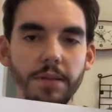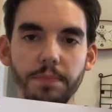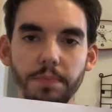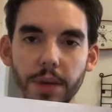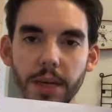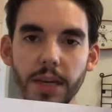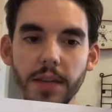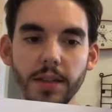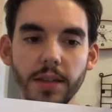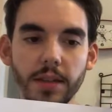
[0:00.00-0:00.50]

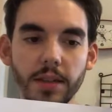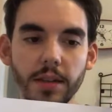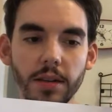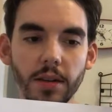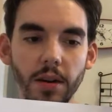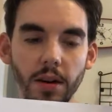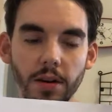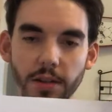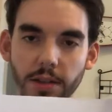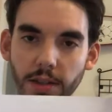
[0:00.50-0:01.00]
beats
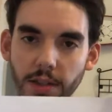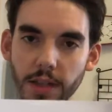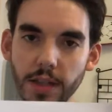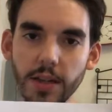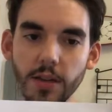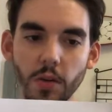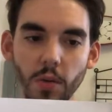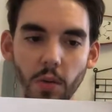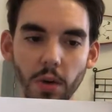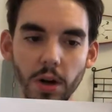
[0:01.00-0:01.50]
are the
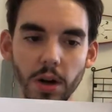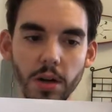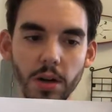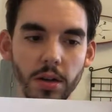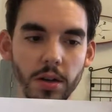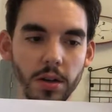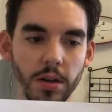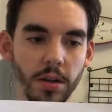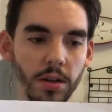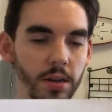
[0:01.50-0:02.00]
C chord,
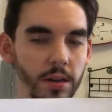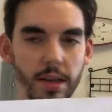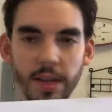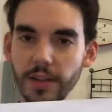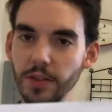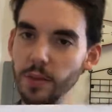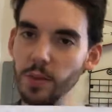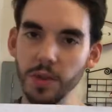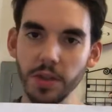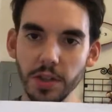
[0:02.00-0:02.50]

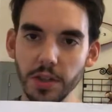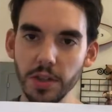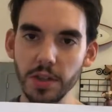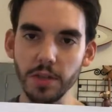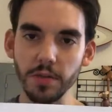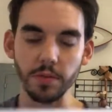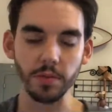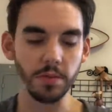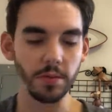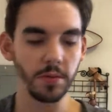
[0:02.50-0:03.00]
that's what you
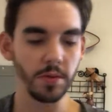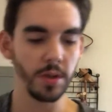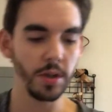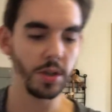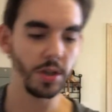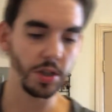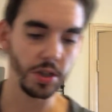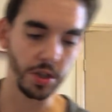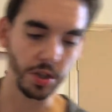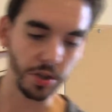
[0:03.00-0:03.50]
do.
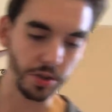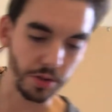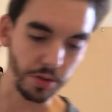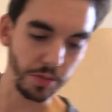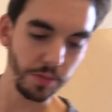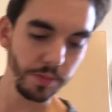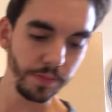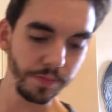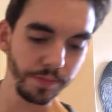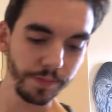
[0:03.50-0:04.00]
You
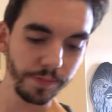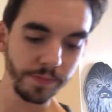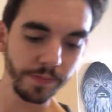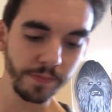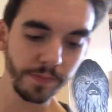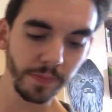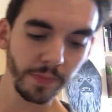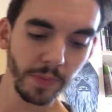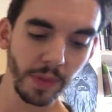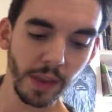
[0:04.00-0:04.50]
do,
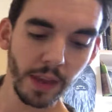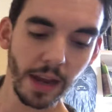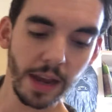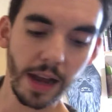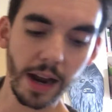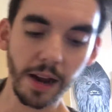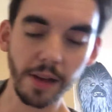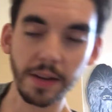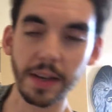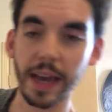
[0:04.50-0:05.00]

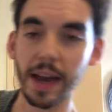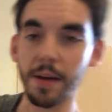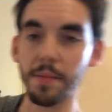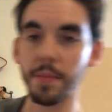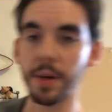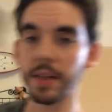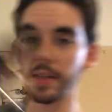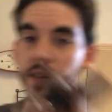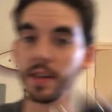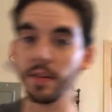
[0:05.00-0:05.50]
I'll count
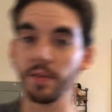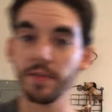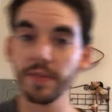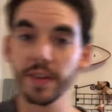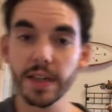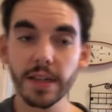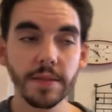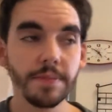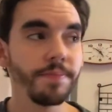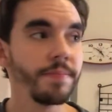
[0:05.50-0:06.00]
myself
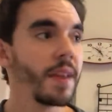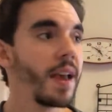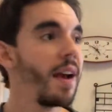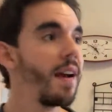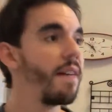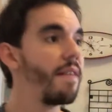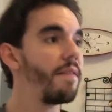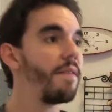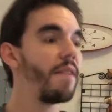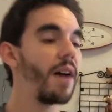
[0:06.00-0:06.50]
in,
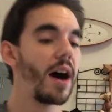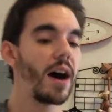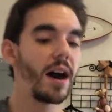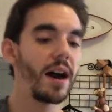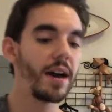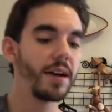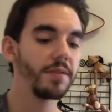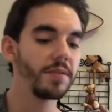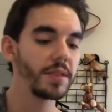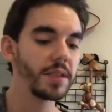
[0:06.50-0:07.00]

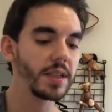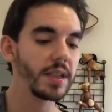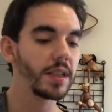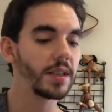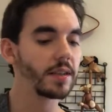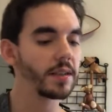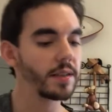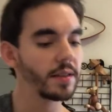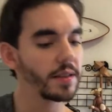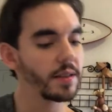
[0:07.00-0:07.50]
5,
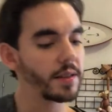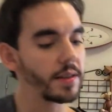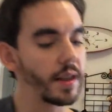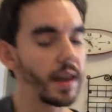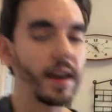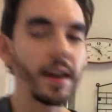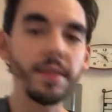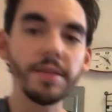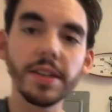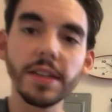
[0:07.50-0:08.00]
6,
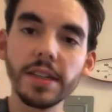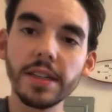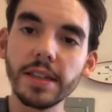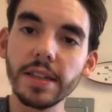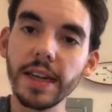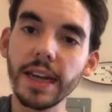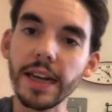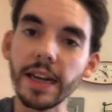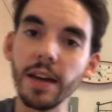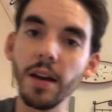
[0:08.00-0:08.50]

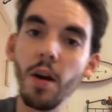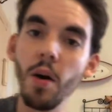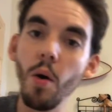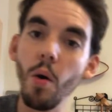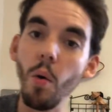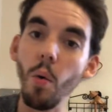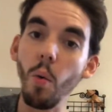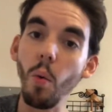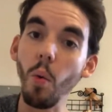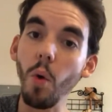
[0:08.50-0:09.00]
7, 8.
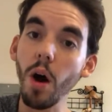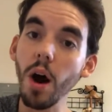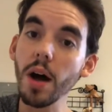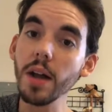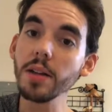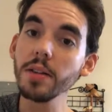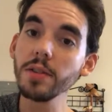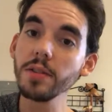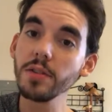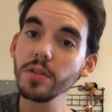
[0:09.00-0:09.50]

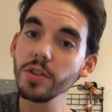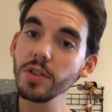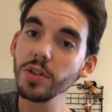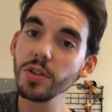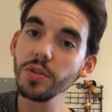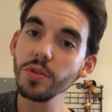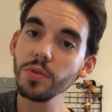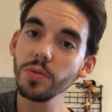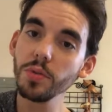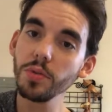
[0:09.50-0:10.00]
1,
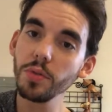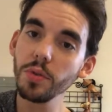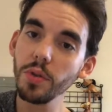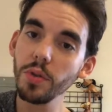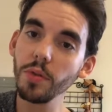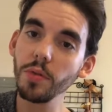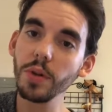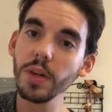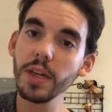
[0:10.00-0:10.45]
2, 3,